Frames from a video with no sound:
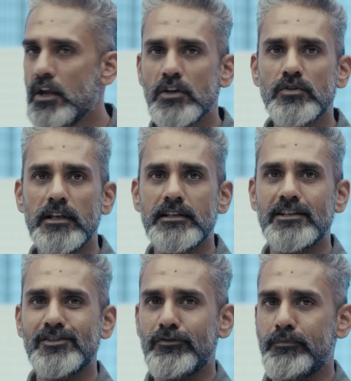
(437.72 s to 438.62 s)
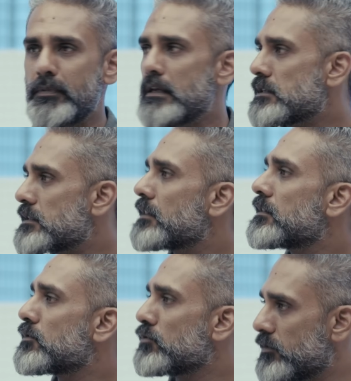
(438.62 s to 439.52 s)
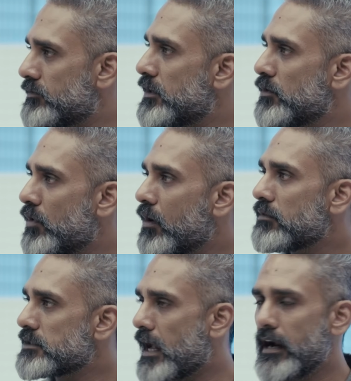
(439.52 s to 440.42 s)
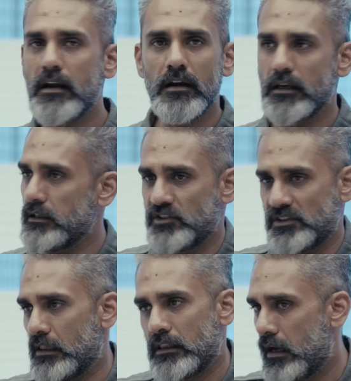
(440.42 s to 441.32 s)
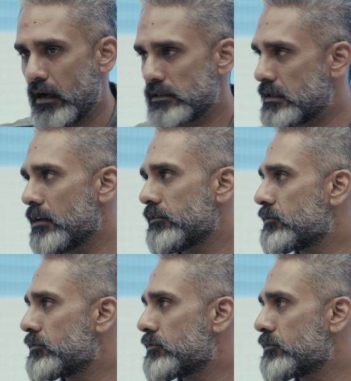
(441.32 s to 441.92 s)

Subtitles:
So the sense of peace that the 250 Duke always had, it's still there and I still love it